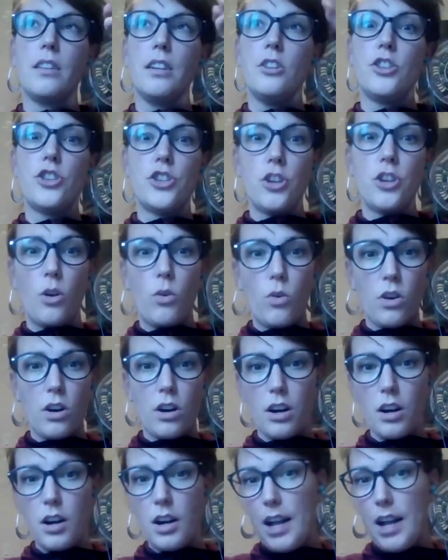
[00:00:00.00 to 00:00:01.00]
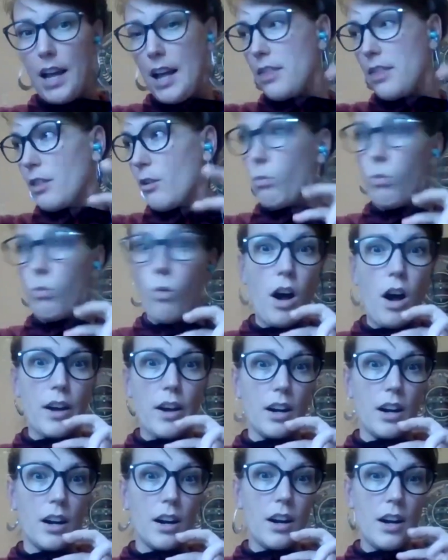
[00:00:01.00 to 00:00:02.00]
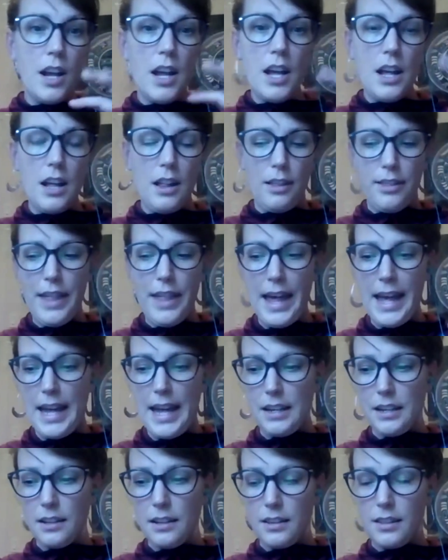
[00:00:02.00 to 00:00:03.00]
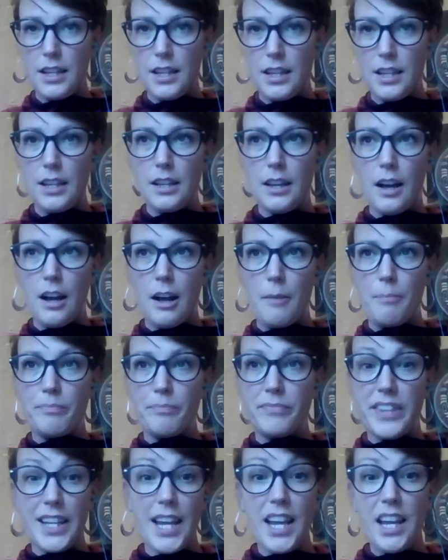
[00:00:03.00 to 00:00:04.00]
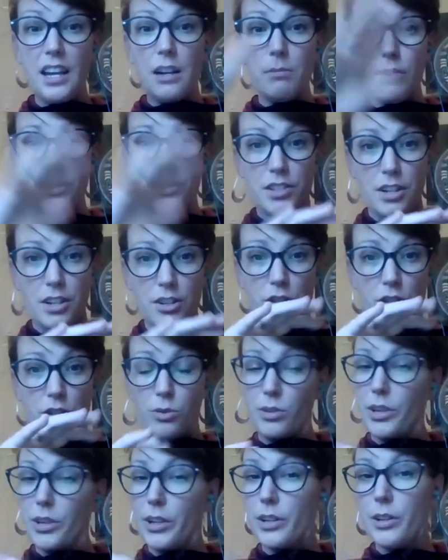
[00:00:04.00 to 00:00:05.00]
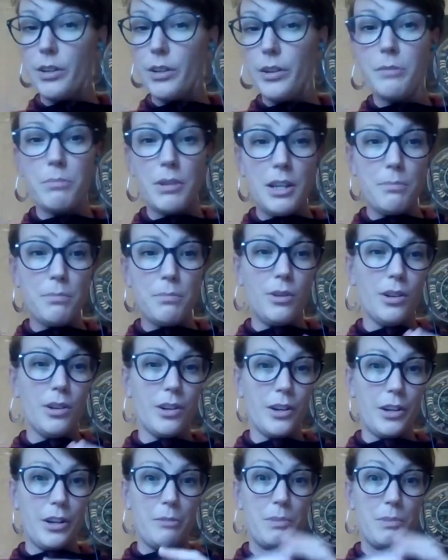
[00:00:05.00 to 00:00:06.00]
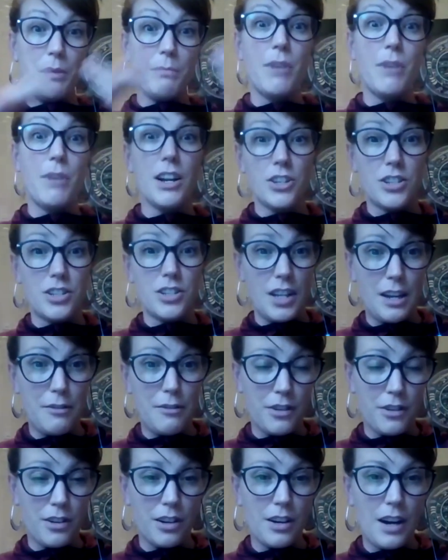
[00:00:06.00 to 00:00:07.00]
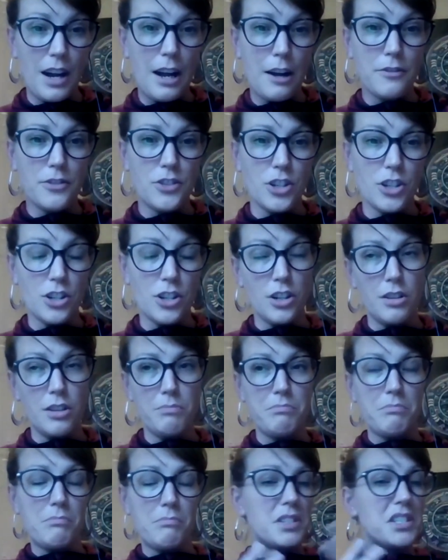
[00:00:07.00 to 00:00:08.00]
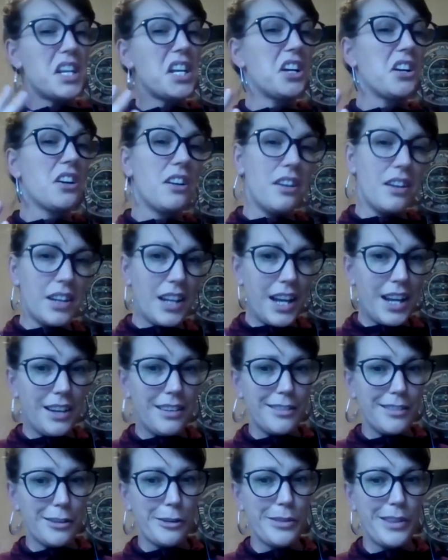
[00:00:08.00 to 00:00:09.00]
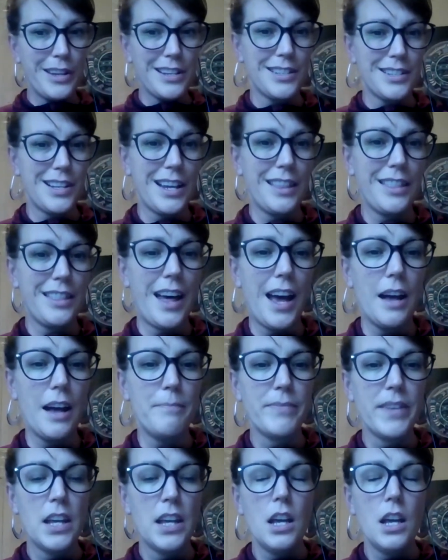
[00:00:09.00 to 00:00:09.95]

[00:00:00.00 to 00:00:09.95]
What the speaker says: shore and the water, then the animals on shore, including people, are going to be much safer after, say, a hurricane or things like that.